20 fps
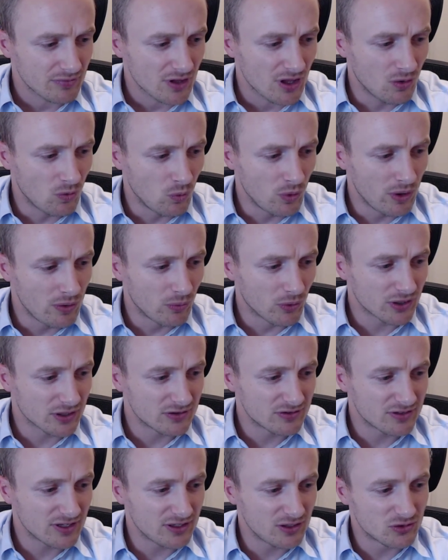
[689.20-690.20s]
We will
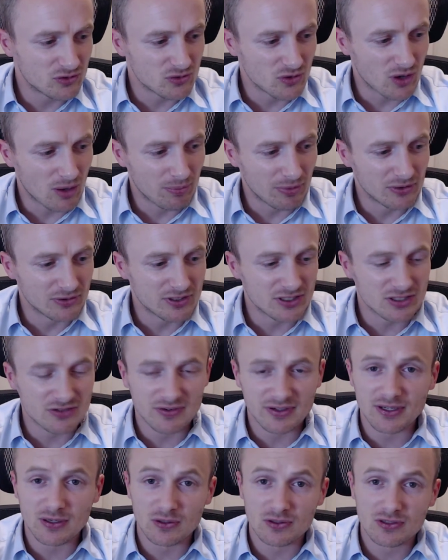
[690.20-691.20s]
continue to upload these
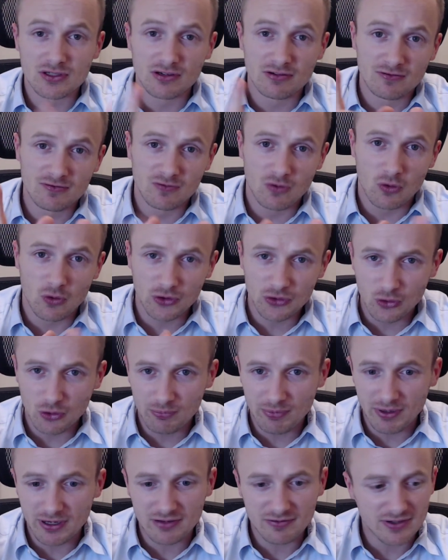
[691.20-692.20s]
videos for your
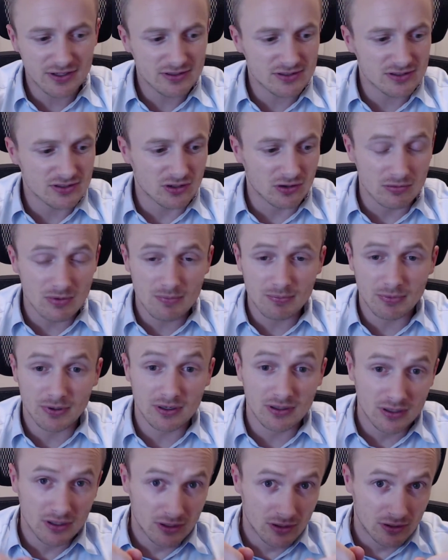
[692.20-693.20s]
benefit. So
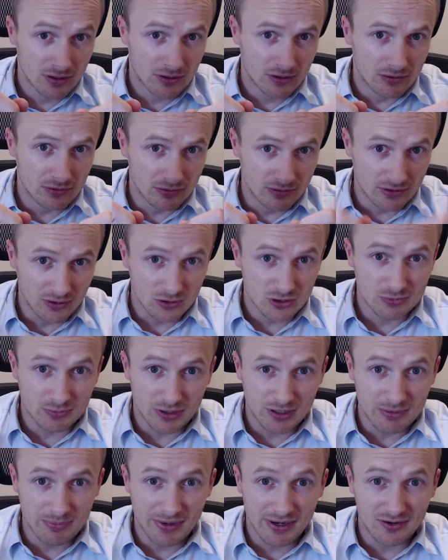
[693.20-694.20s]
remember, don't
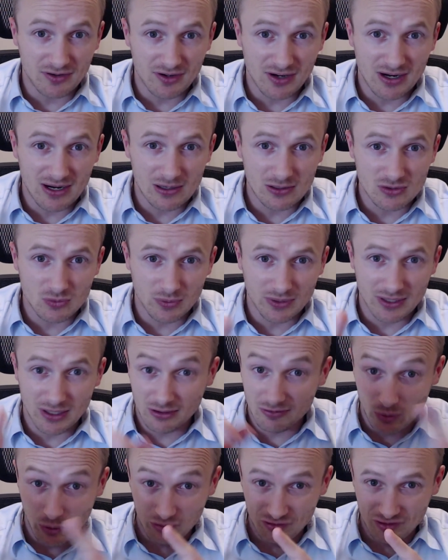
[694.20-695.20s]
spray paint your house without
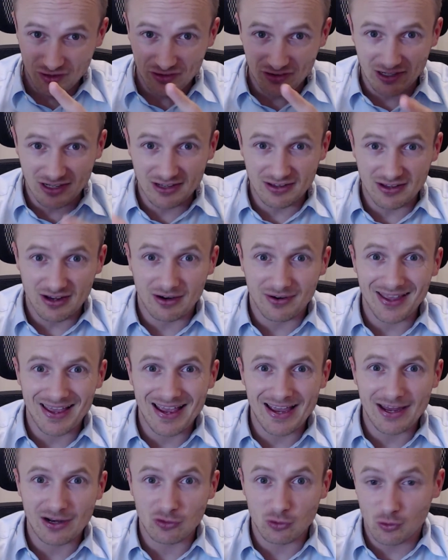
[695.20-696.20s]
a well-ventilated area
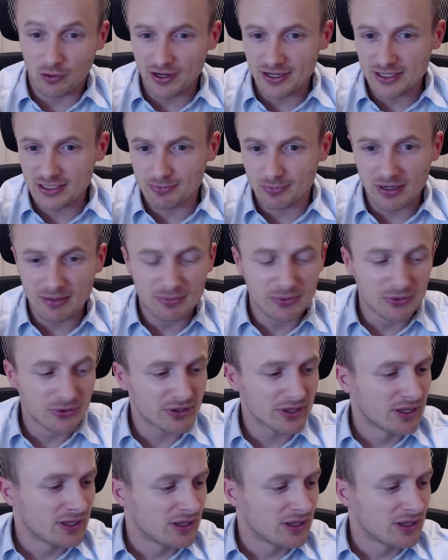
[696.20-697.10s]
and or a spray booth.